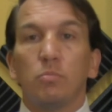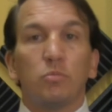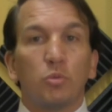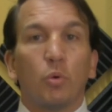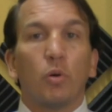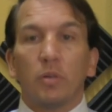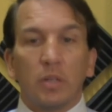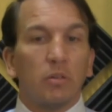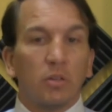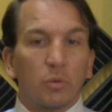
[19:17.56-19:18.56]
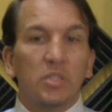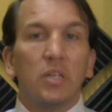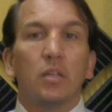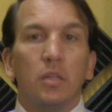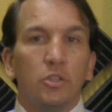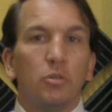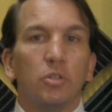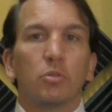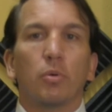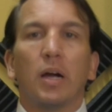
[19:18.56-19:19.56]
sure, there was nothing that you
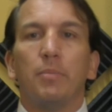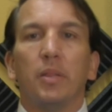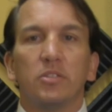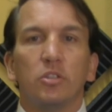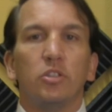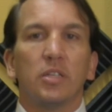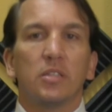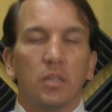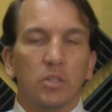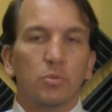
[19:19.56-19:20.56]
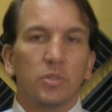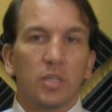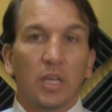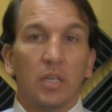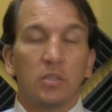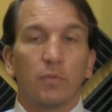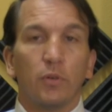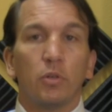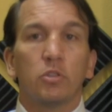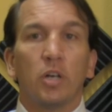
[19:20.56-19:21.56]
described that suggests that this was the case for
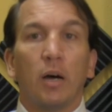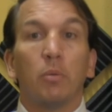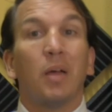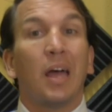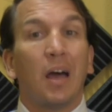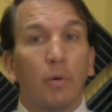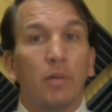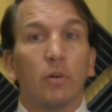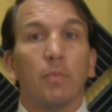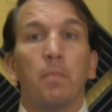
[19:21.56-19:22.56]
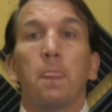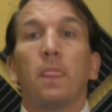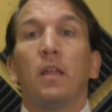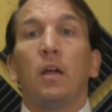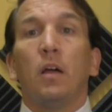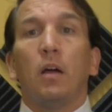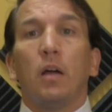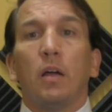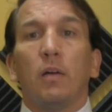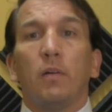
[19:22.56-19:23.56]
your child. However,
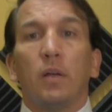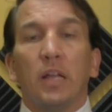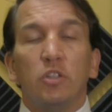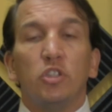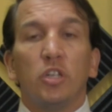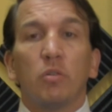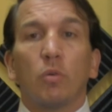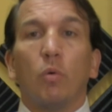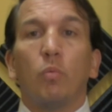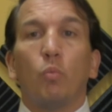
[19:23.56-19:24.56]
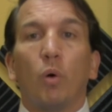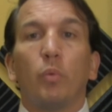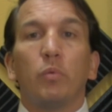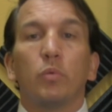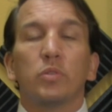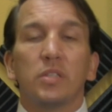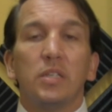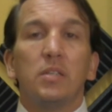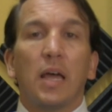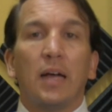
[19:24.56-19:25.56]
in general, what we will
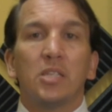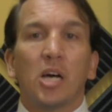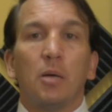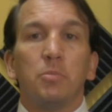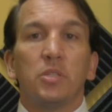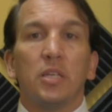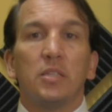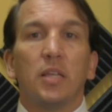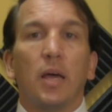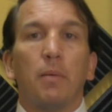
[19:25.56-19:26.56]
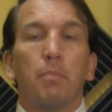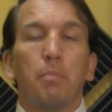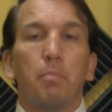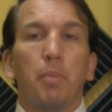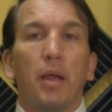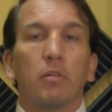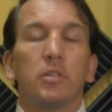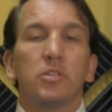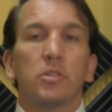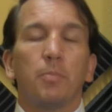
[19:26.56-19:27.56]
see at times is that
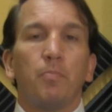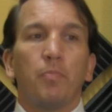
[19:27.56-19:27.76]
parents